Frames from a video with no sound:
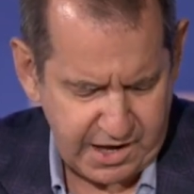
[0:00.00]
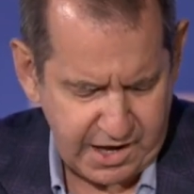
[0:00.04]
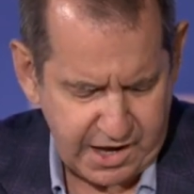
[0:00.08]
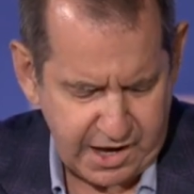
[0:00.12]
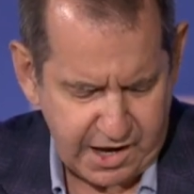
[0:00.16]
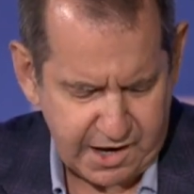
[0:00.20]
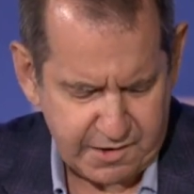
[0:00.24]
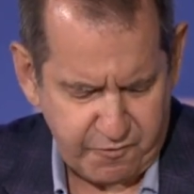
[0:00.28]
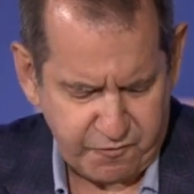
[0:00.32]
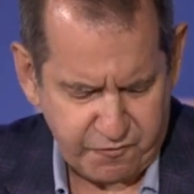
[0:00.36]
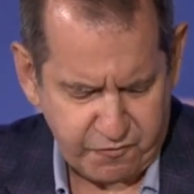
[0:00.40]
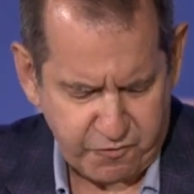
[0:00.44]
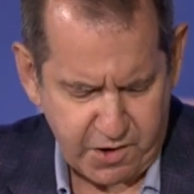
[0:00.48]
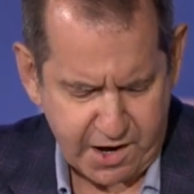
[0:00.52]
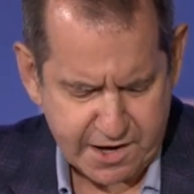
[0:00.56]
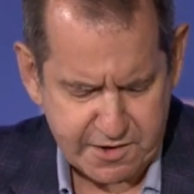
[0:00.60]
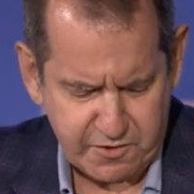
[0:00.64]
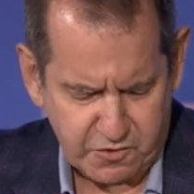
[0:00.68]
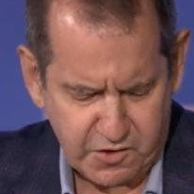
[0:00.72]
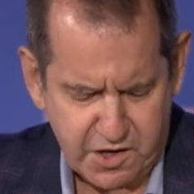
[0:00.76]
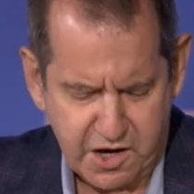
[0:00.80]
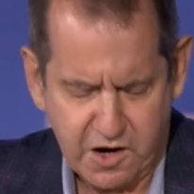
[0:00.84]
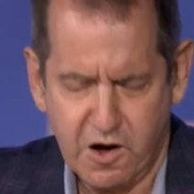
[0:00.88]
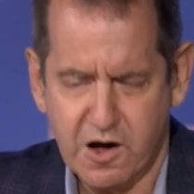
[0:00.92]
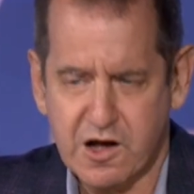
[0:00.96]
and
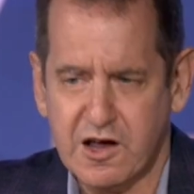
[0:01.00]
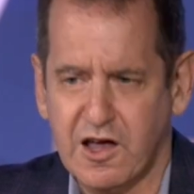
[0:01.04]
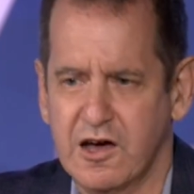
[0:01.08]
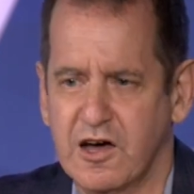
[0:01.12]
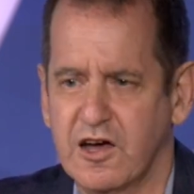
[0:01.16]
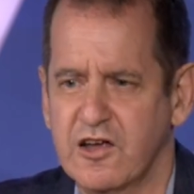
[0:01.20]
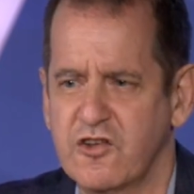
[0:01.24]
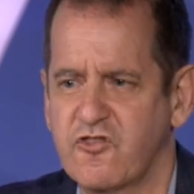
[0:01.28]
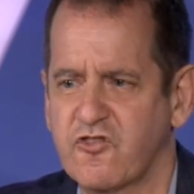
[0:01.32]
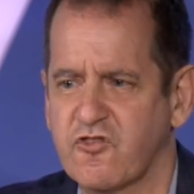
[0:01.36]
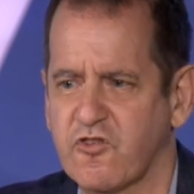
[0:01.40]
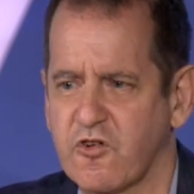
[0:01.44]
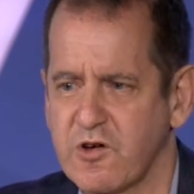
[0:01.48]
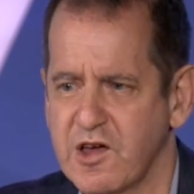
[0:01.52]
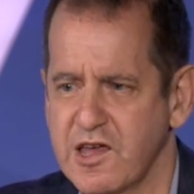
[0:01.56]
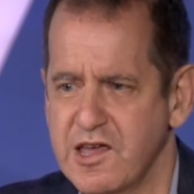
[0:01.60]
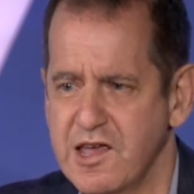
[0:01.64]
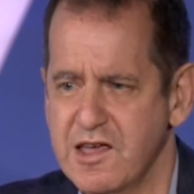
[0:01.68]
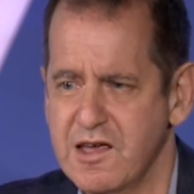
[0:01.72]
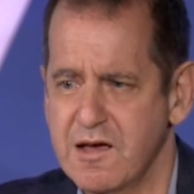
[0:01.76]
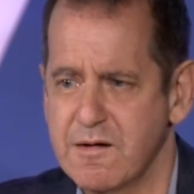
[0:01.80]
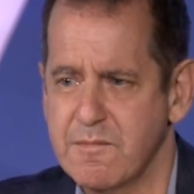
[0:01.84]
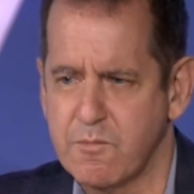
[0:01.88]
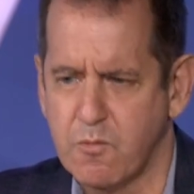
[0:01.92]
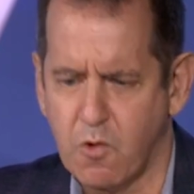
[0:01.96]
frankly, our
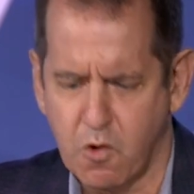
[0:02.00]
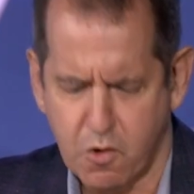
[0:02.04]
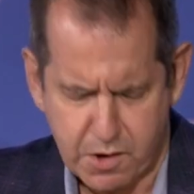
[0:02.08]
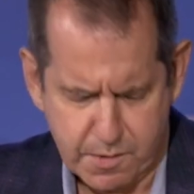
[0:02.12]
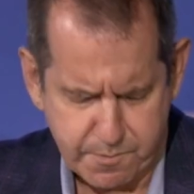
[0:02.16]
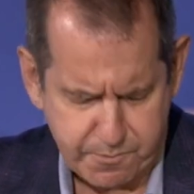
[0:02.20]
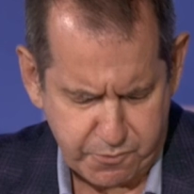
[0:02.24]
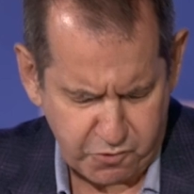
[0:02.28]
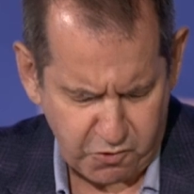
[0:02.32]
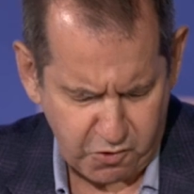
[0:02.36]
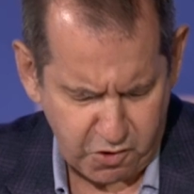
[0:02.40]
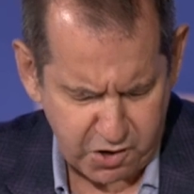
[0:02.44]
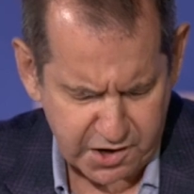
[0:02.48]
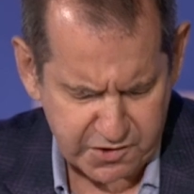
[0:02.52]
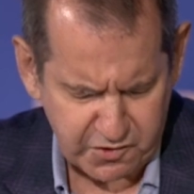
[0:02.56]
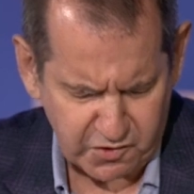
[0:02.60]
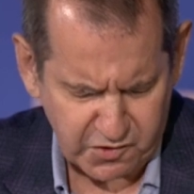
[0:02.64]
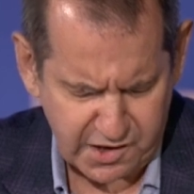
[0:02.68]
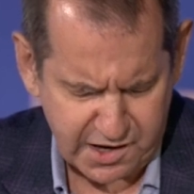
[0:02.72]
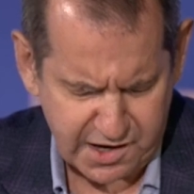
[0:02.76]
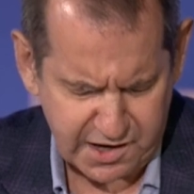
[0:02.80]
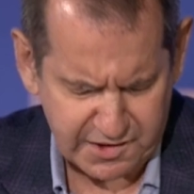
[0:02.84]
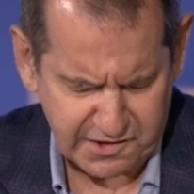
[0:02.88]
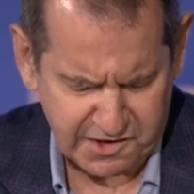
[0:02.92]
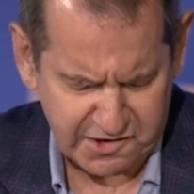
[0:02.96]
country more
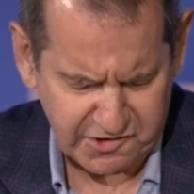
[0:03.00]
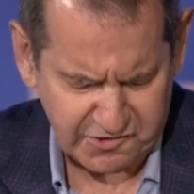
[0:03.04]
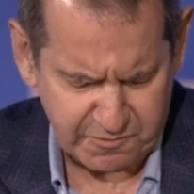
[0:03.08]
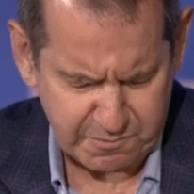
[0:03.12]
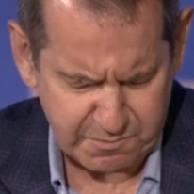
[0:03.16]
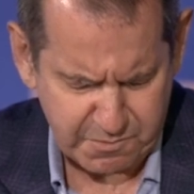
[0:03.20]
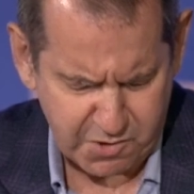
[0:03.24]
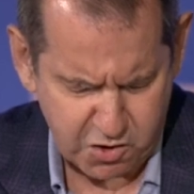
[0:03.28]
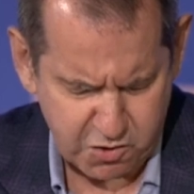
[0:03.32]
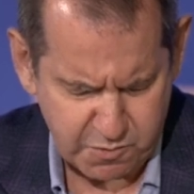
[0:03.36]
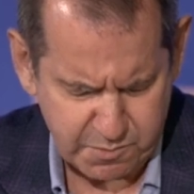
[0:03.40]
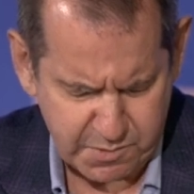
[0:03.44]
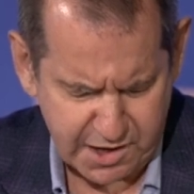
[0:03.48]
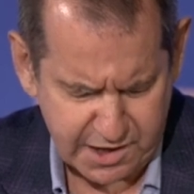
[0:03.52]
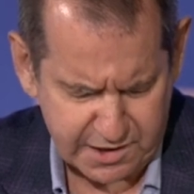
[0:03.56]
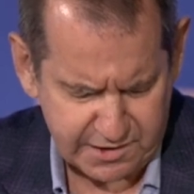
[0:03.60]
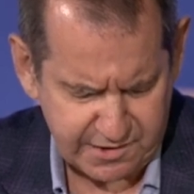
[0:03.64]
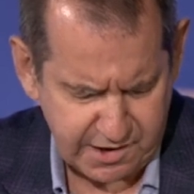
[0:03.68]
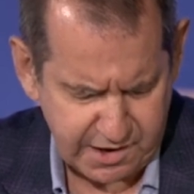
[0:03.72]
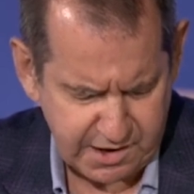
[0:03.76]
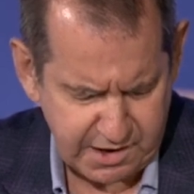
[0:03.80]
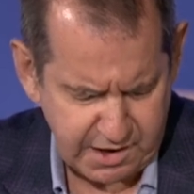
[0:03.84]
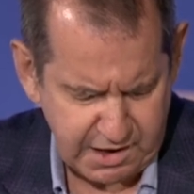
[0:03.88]
broadly at this moment.